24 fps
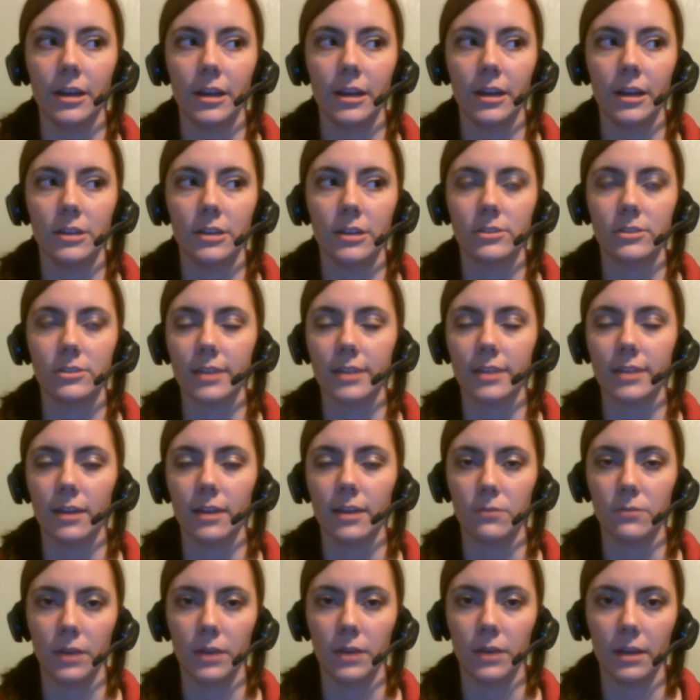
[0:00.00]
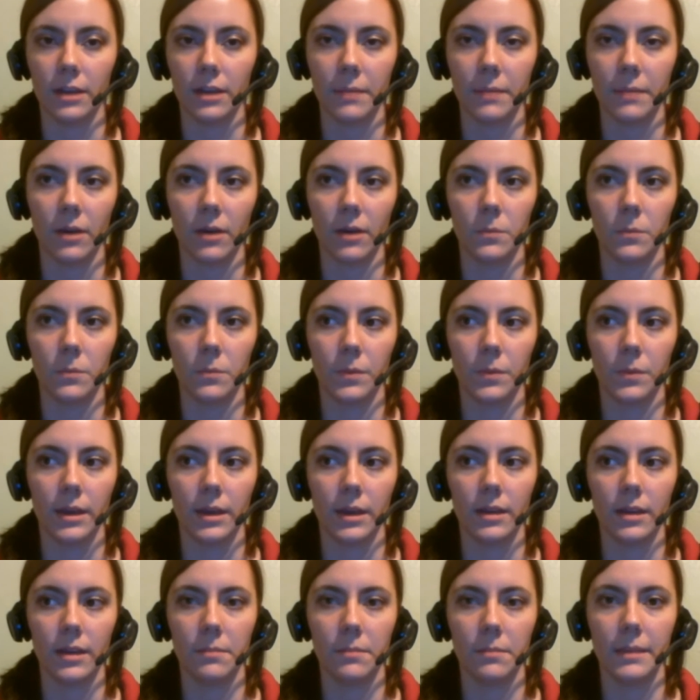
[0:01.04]
just kind of forget about,
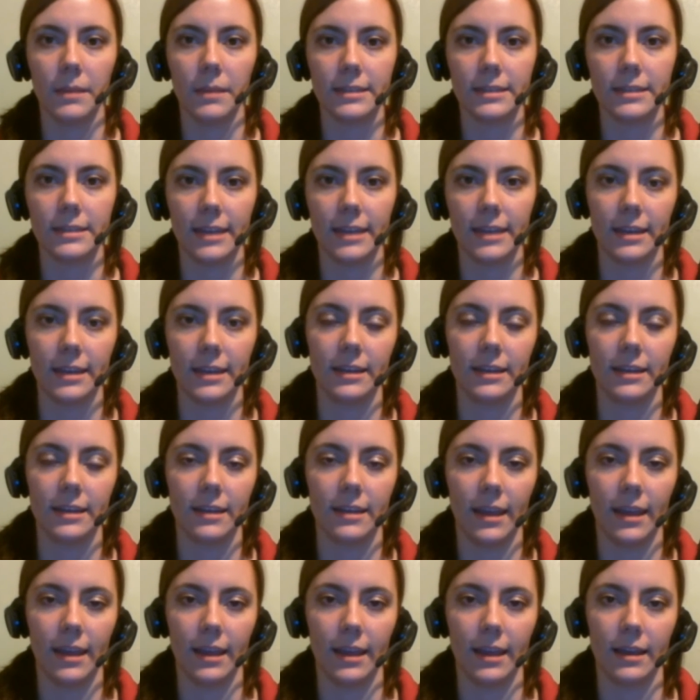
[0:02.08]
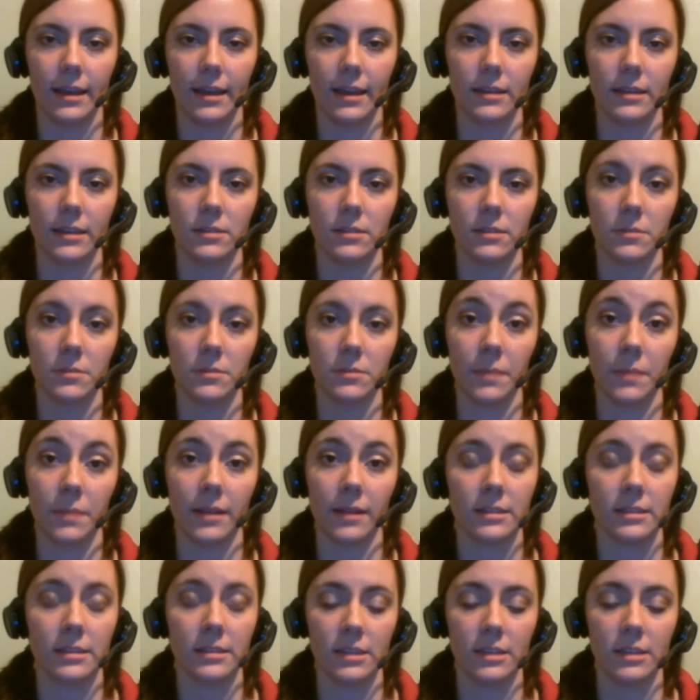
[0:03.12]
but maintaining and
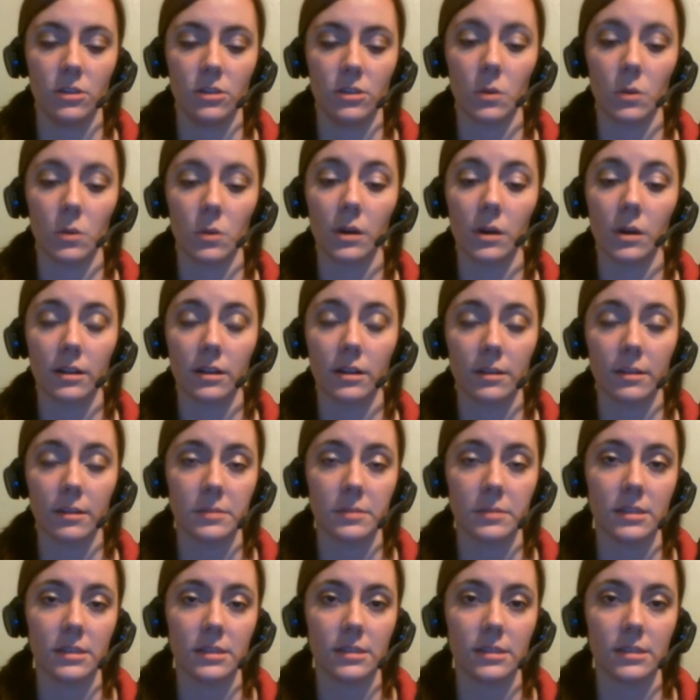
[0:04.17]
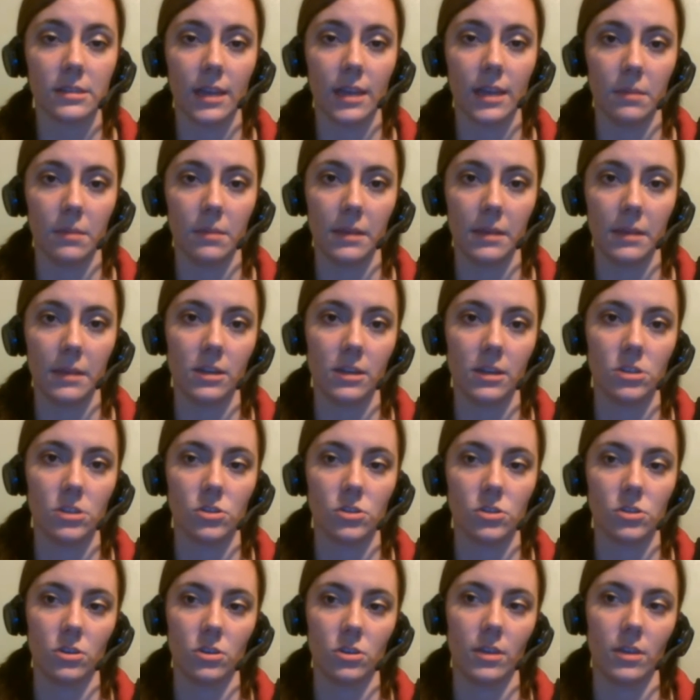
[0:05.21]
balancing your eclipses and making
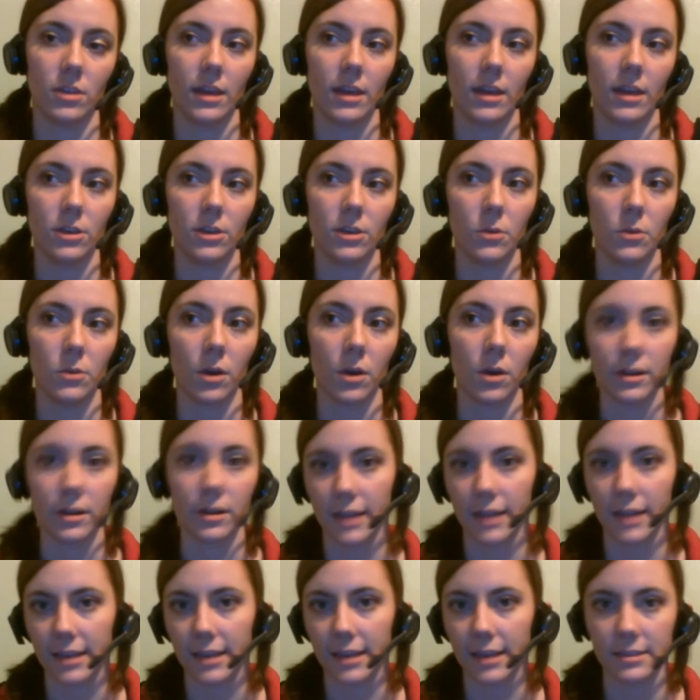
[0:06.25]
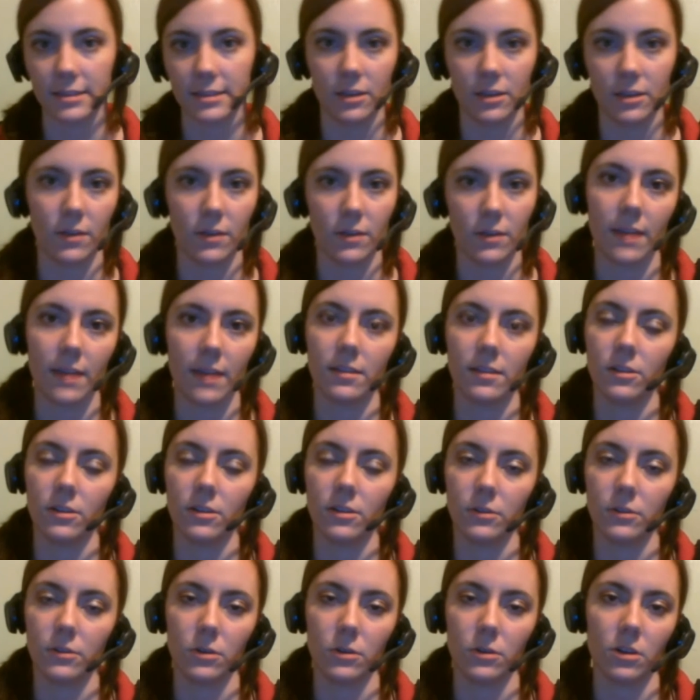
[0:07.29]
sure that you aren't casting a Wrath in a
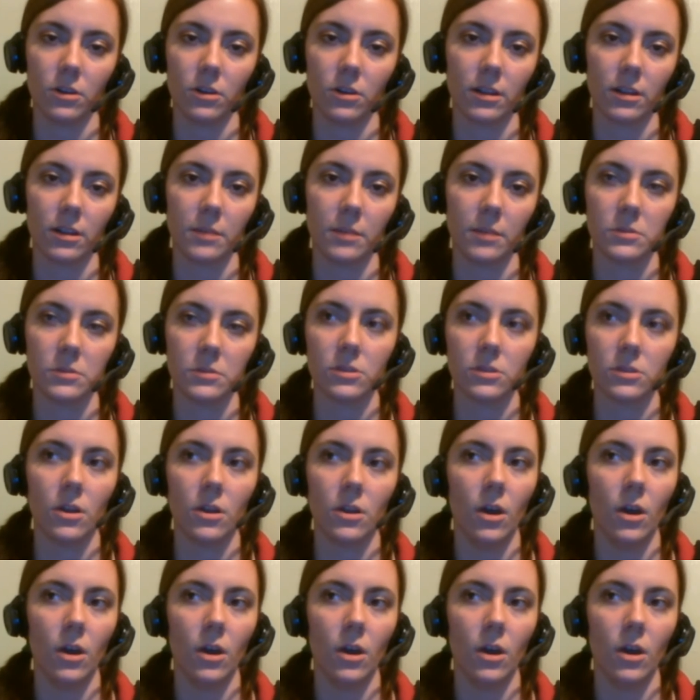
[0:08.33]
lunar eclipse